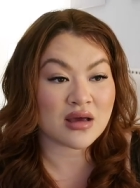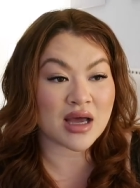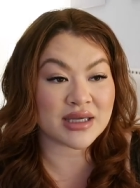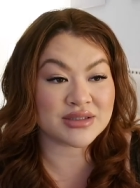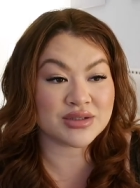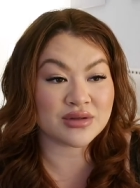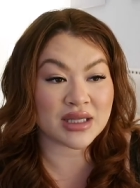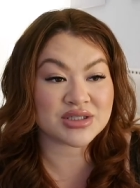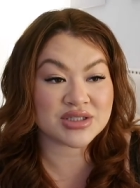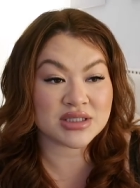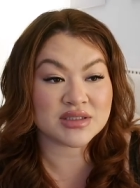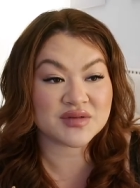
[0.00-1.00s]
I do like
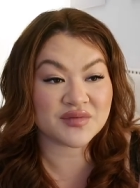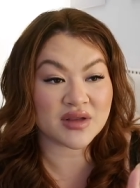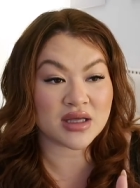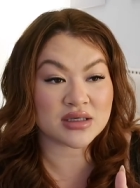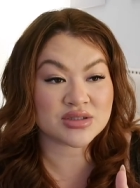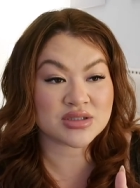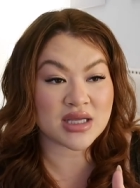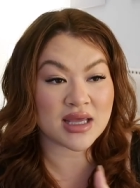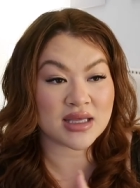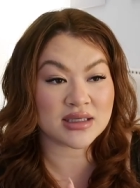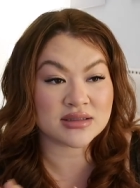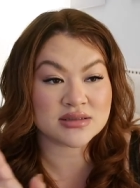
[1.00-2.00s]
She's Flushed
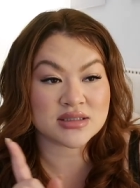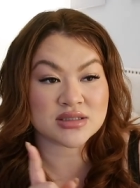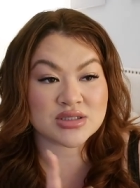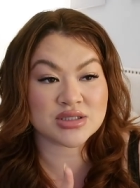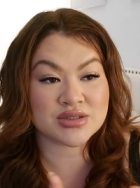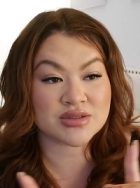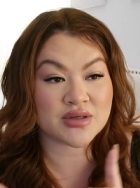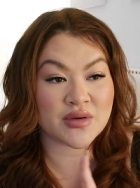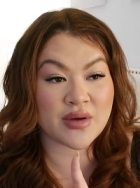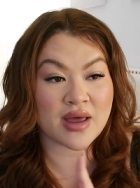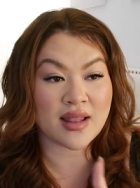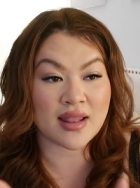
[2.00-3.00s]
and She's
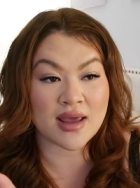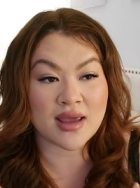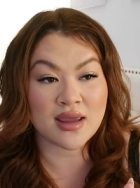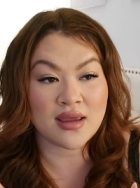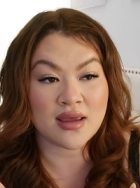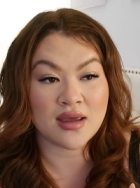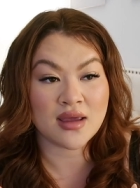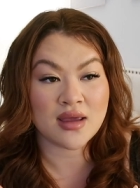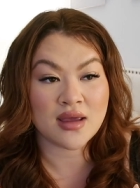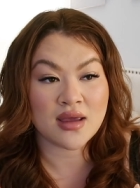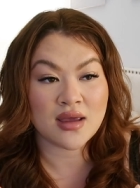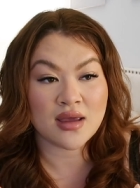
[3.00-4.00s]
So LA,
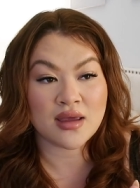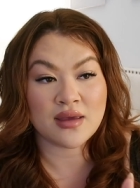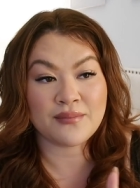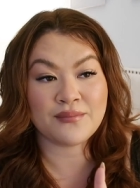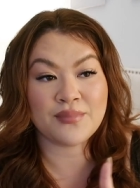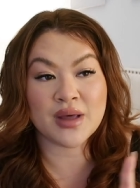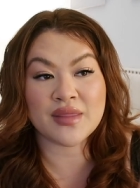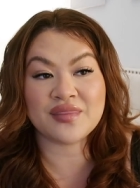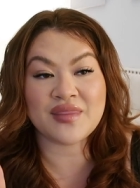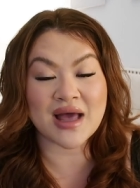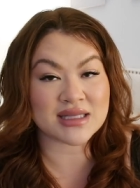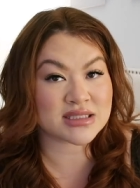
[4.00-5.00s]
but
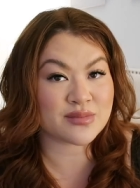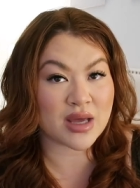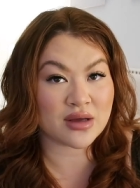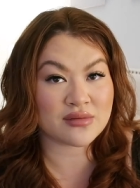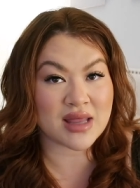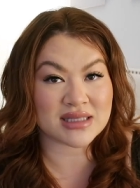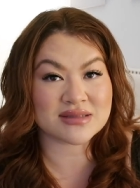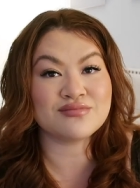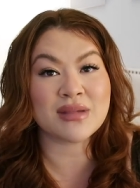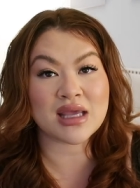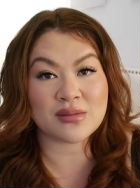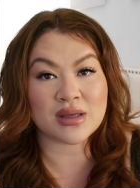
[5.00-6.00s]
that's
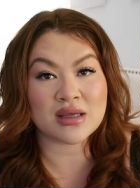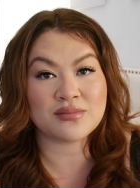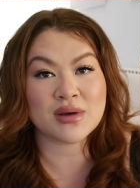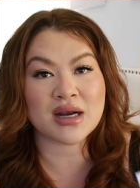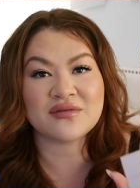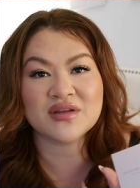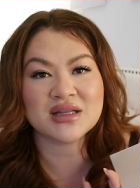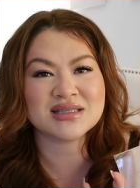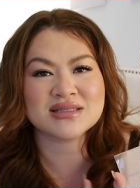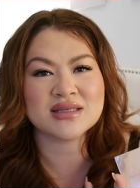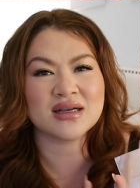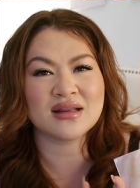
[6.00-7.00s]
maybe. But I feel like
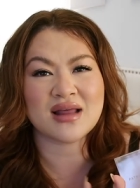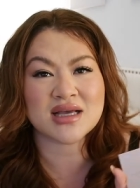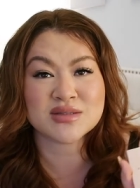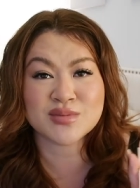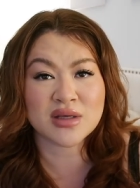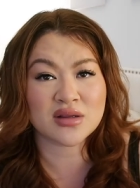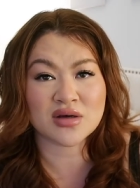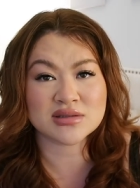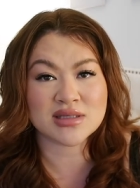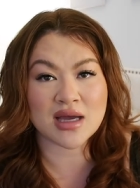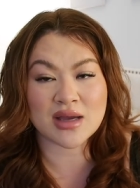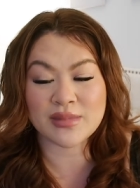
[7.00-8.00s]
this is gonna last me a long
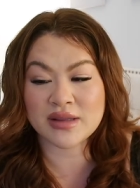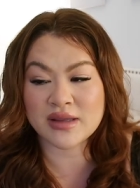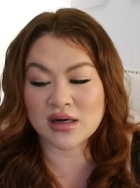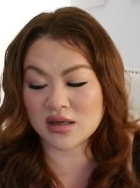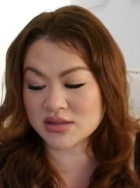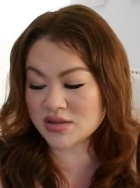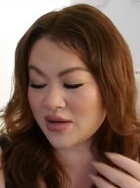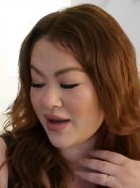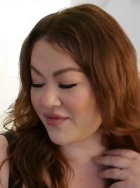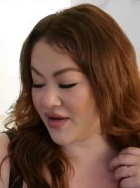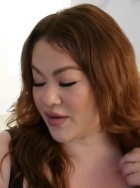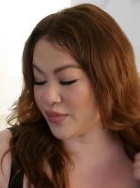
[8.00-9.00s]
time, and then also I
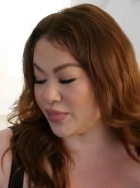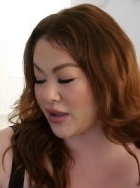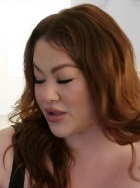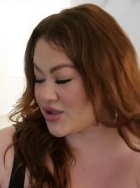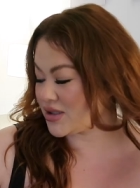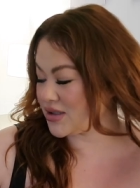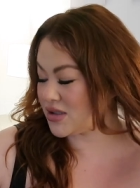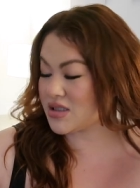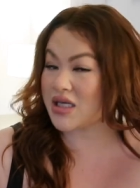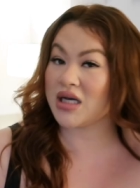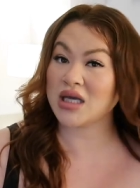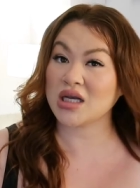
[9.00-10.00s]
have other blushes
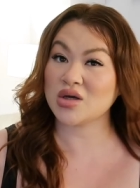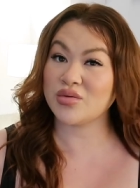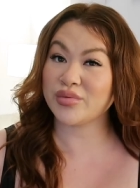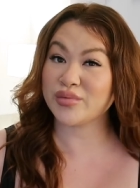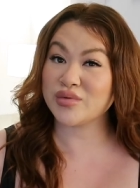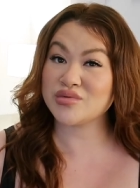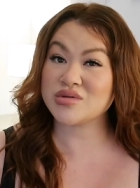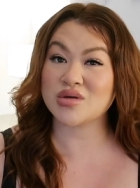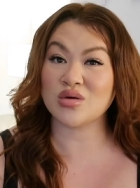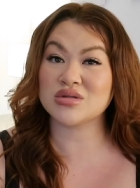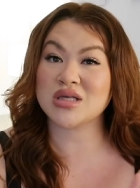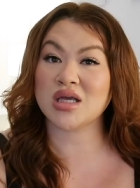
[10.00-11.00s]
that I gotta go through,
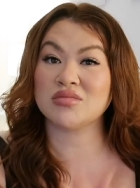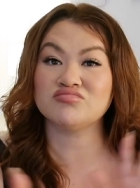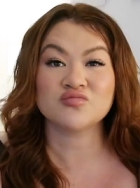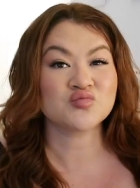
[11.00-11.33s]
so it's like,